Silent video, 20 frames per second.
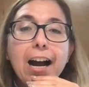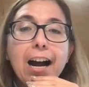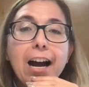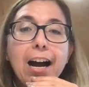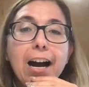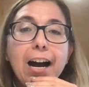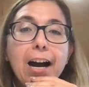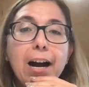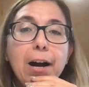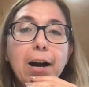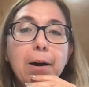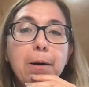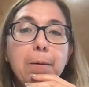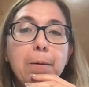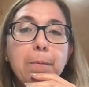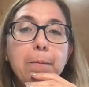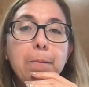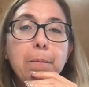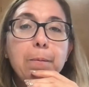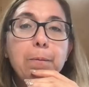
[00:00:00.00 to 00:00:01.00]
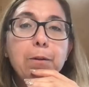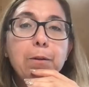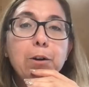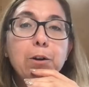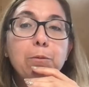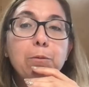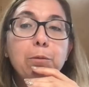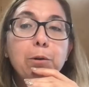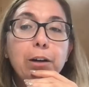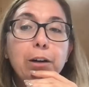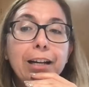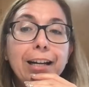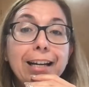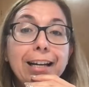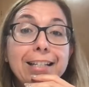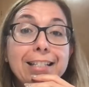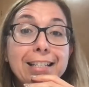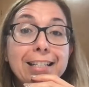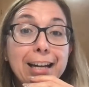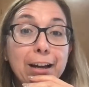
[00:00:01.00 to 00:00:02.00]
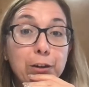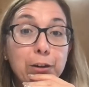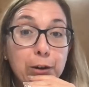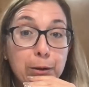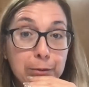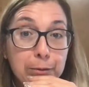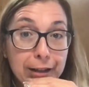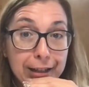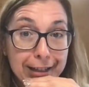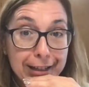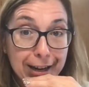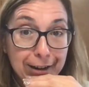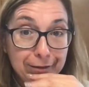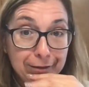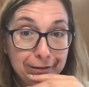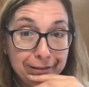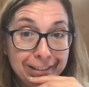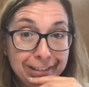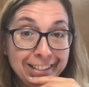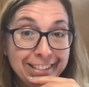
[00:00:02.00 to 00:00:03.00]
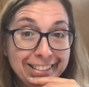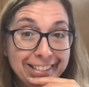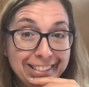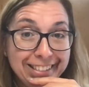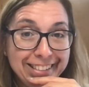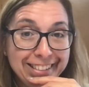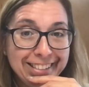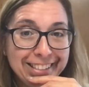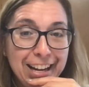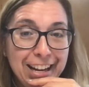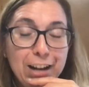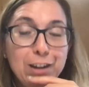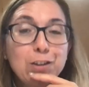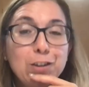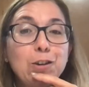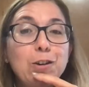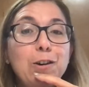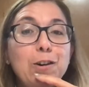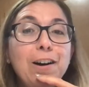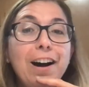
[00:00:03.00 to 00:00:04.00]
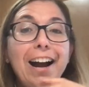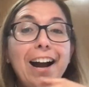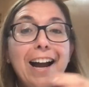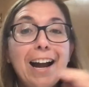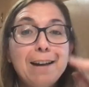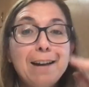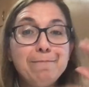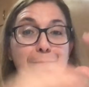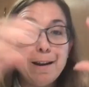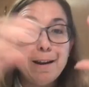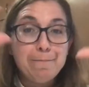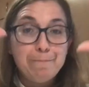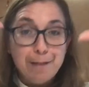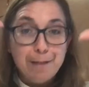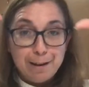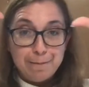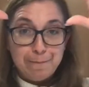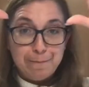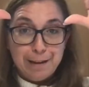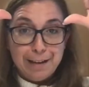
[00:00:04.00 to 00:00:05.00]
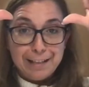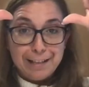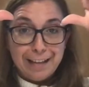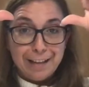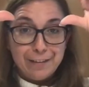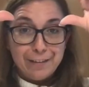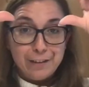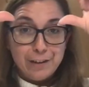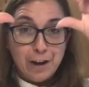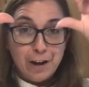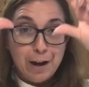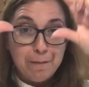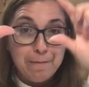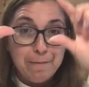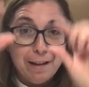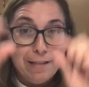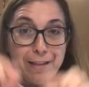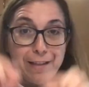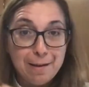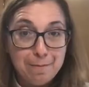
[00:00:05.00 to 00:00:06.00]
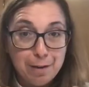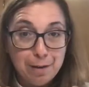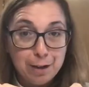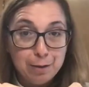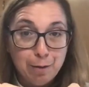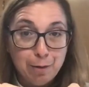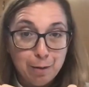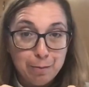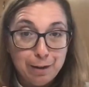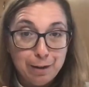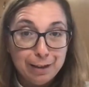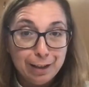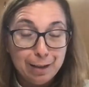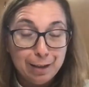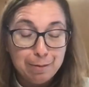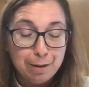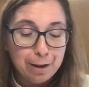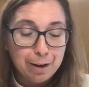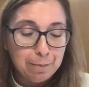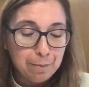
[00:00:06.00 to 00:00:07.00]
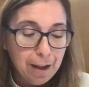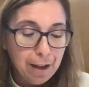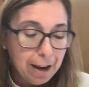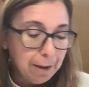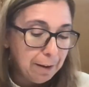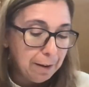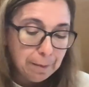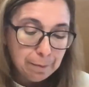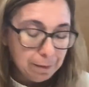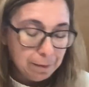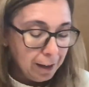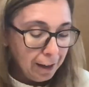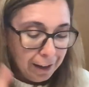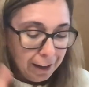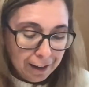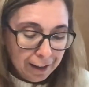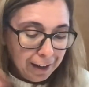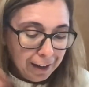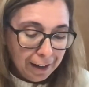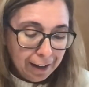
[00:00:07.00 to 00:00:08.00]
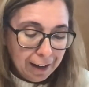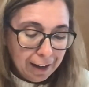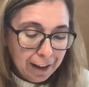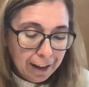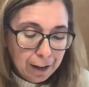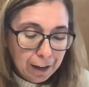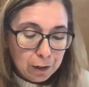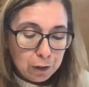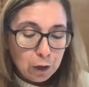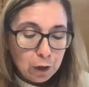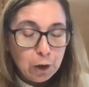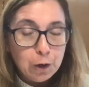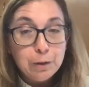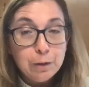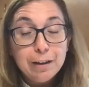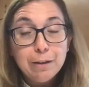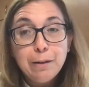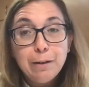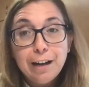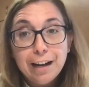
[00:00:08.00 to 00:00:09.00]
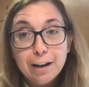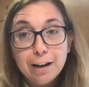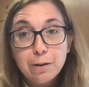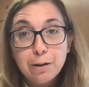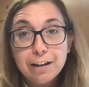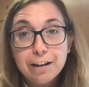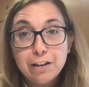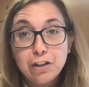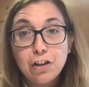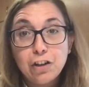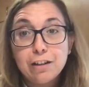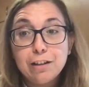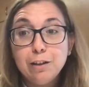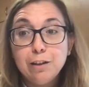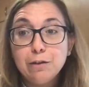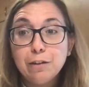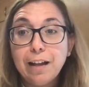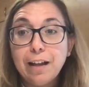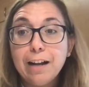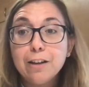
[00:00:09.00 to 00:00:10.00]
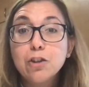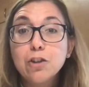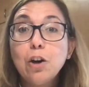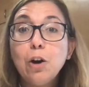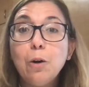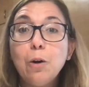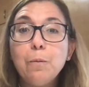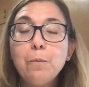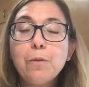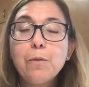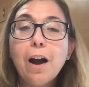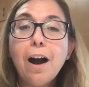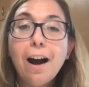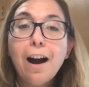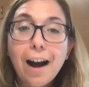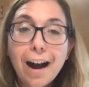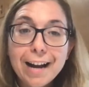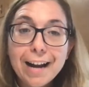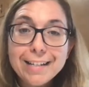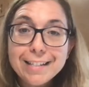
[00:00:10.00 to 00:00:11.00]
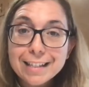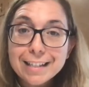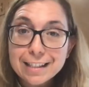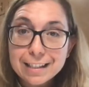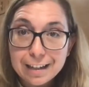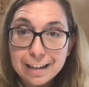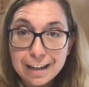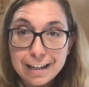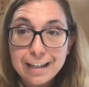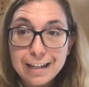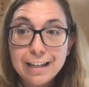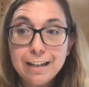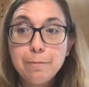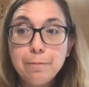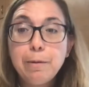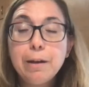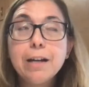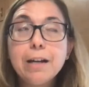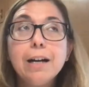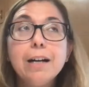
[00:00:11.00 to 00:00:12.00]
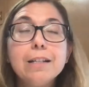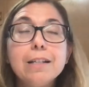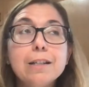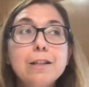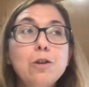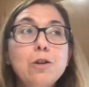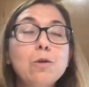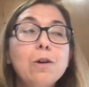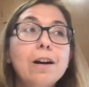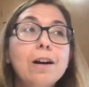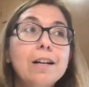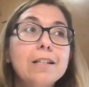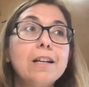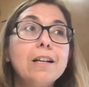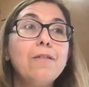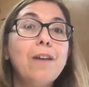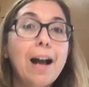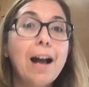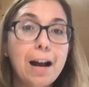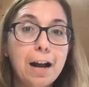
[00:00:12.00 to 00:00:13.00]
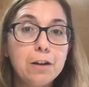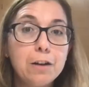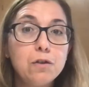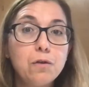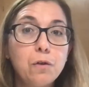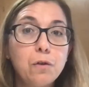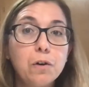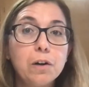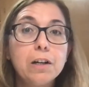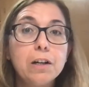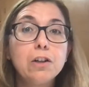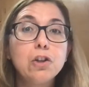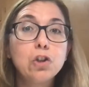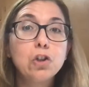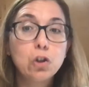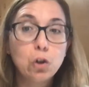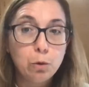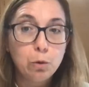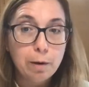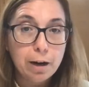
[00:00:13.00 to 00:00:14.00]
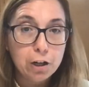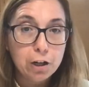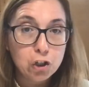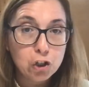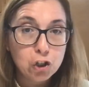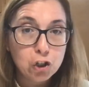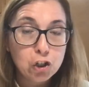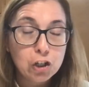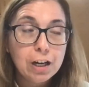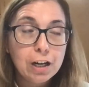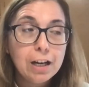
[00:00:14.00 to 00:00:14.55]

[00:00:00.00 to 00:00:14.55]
you're putting it together upside down. So I had my big piece at the top and then my small piece at the bottom. Anyway, so we had quite a chuckle over that. So I decided, because you guys have asked for it so much,